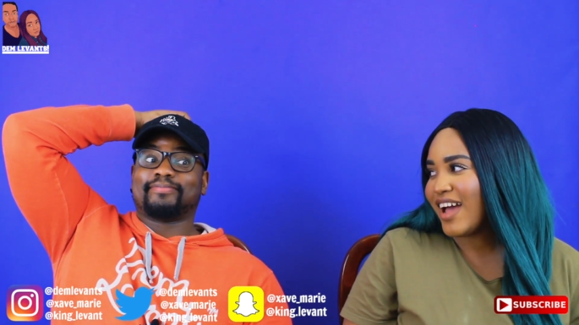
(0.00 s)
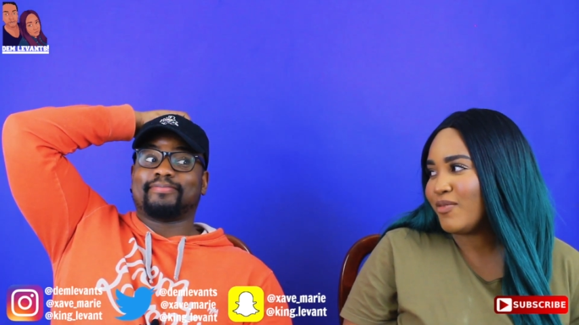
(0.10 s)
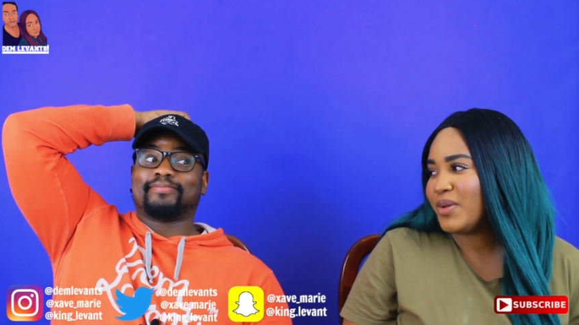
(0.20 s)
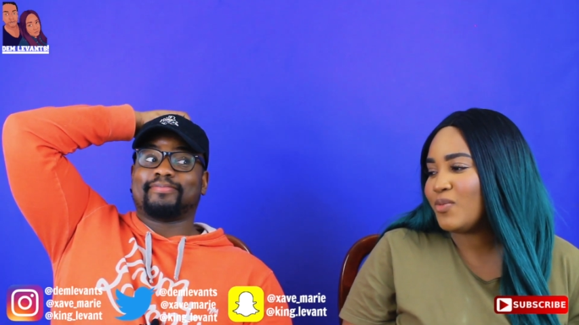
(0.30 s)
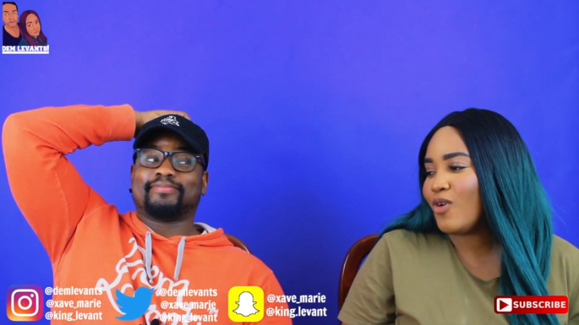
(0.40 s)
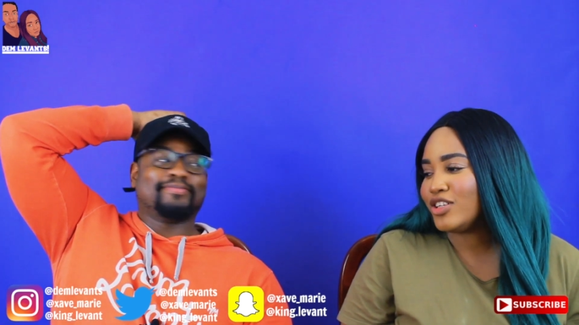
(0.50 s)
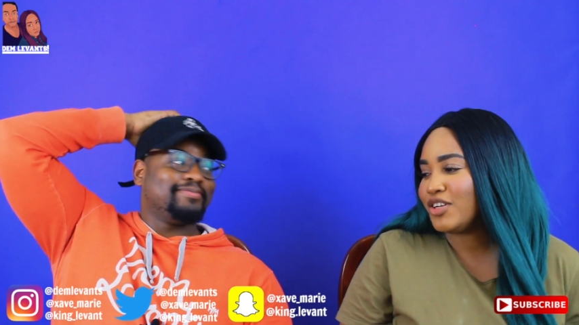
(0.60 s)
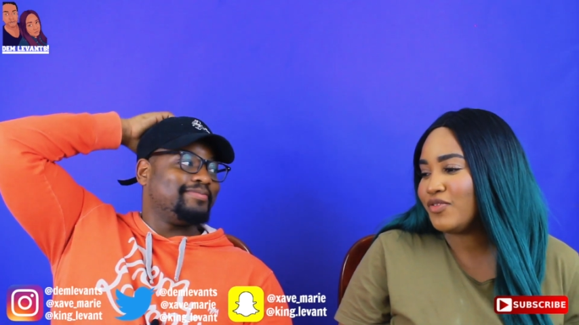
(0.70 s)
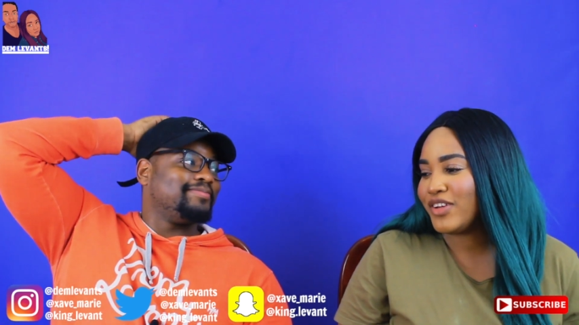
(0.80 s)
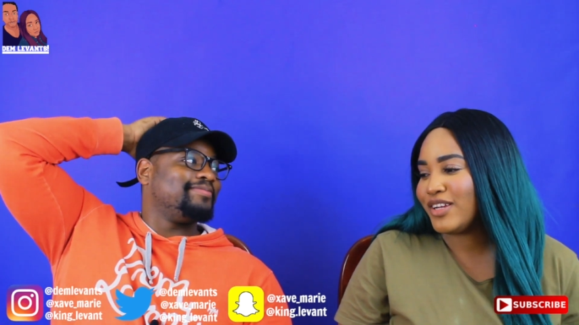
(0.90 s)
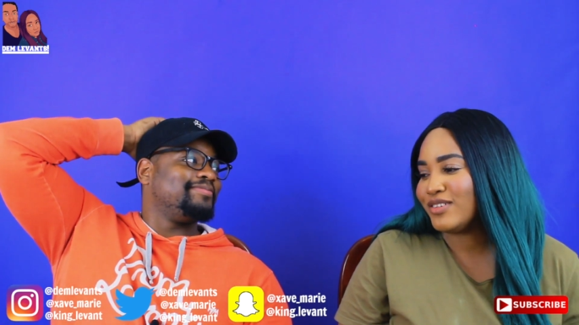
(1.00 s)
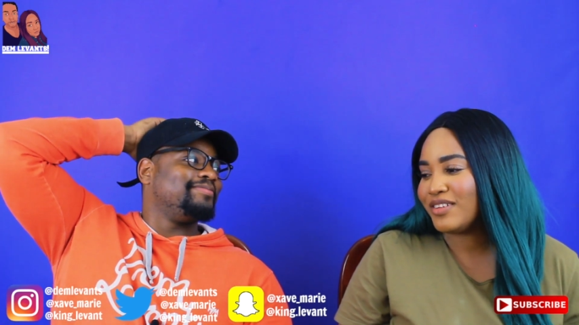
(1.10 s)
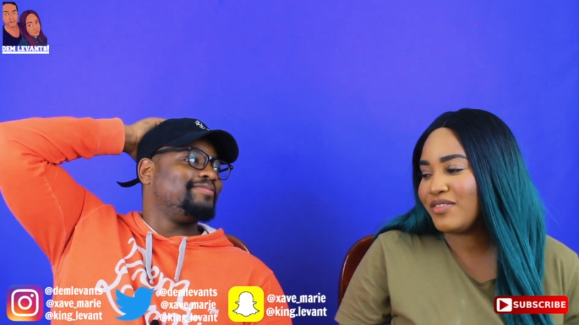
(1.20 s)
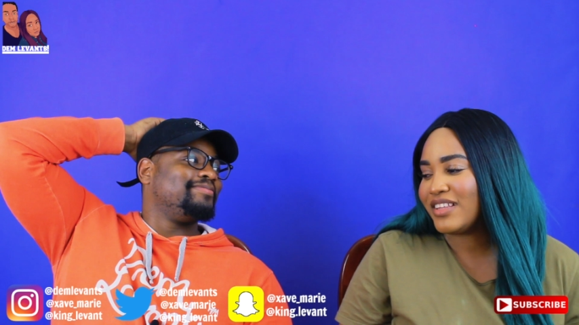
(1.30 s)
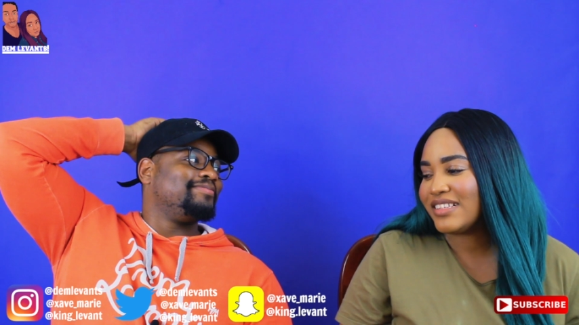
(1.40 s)
Speaker 1: I've been watching
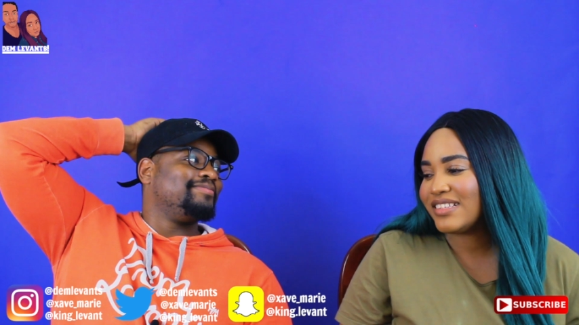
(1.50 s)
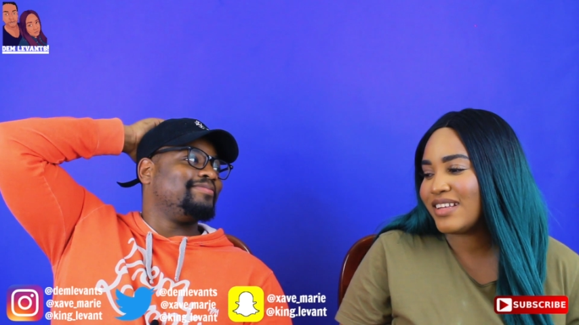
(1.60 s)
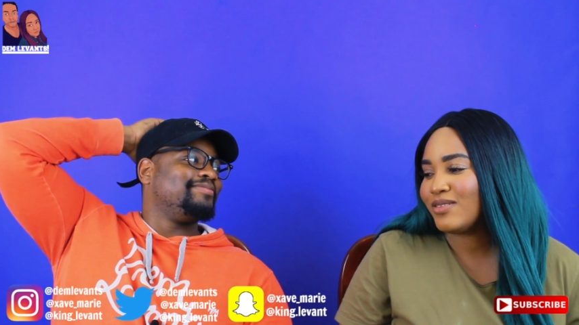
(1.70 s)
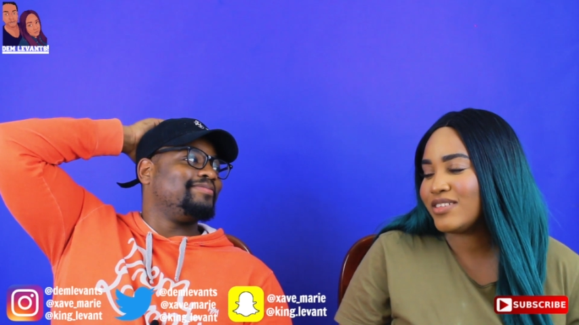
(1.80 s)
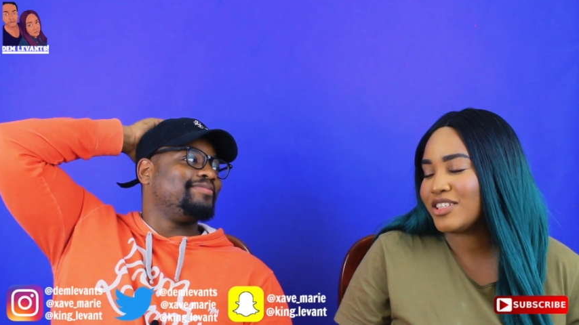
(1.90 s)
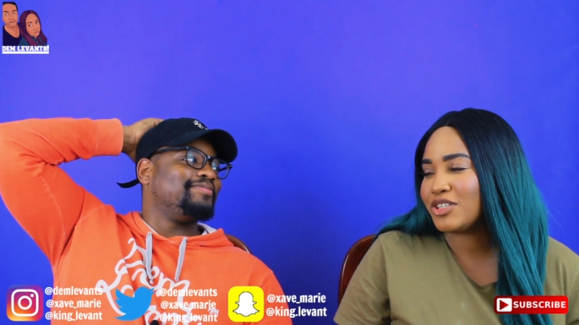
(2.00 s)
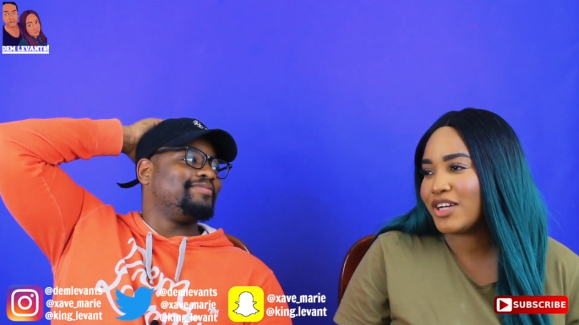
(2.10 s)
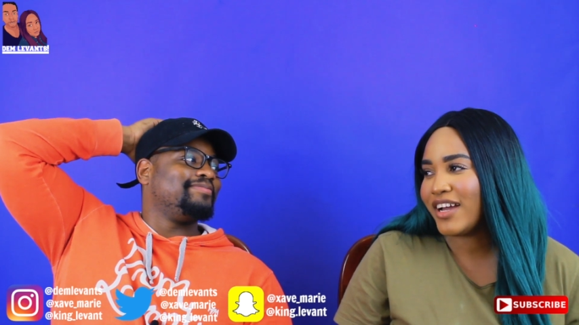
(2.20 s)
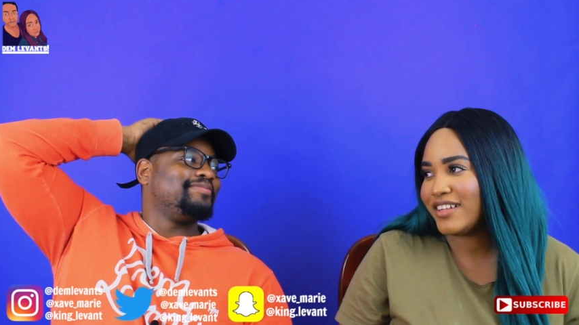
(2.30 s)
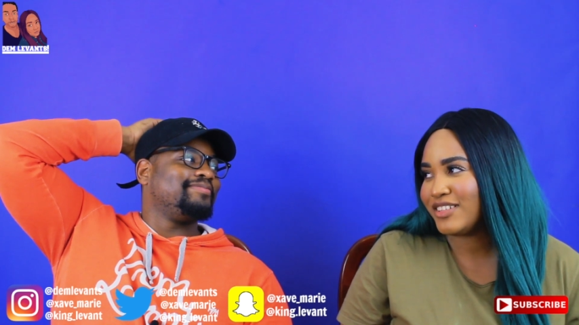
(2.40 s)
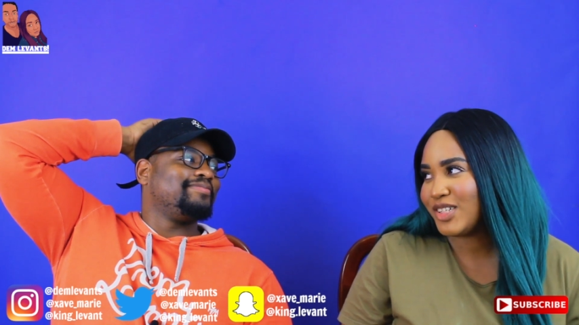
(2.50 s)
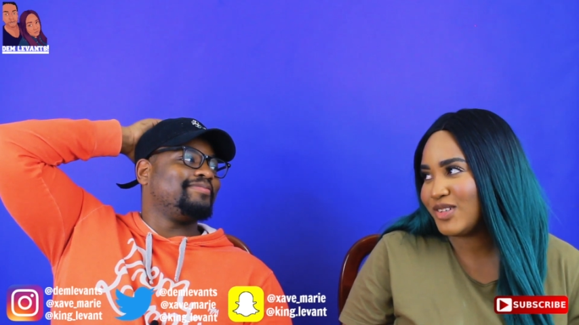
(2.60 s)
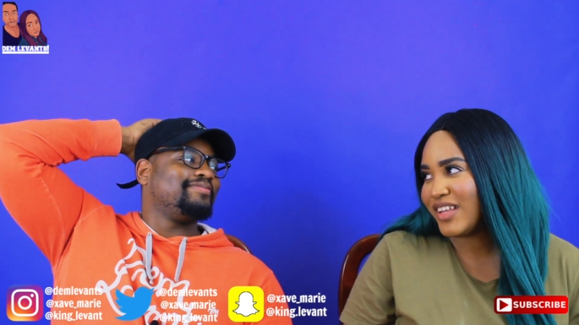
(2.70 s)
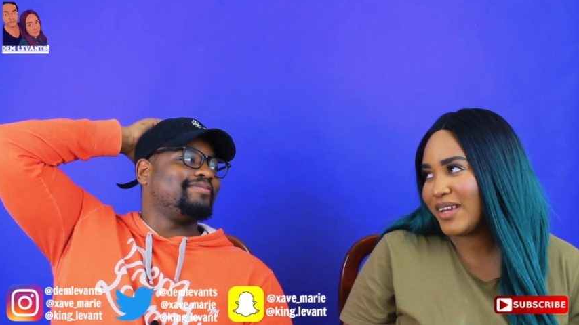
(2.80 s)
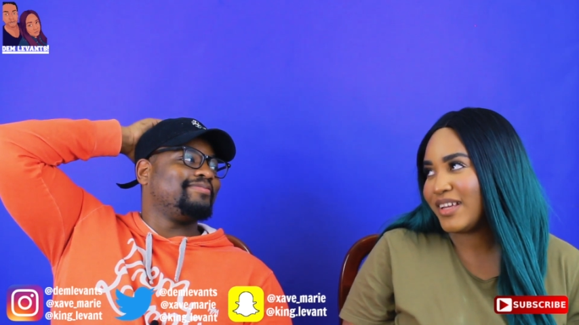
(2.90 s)
videos of this since I was a child, you
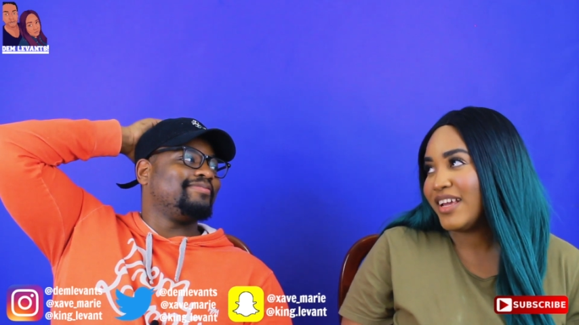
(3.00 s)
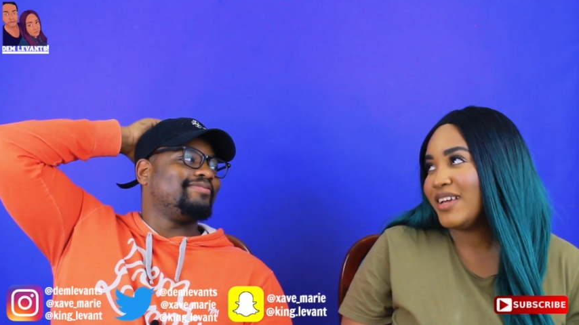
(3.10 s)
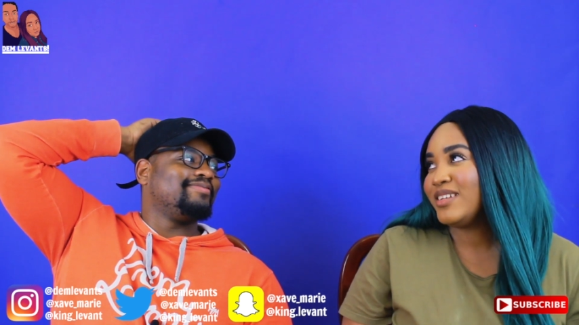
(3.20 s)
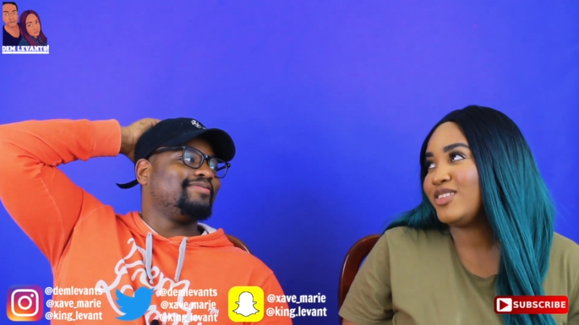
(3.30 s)
know, like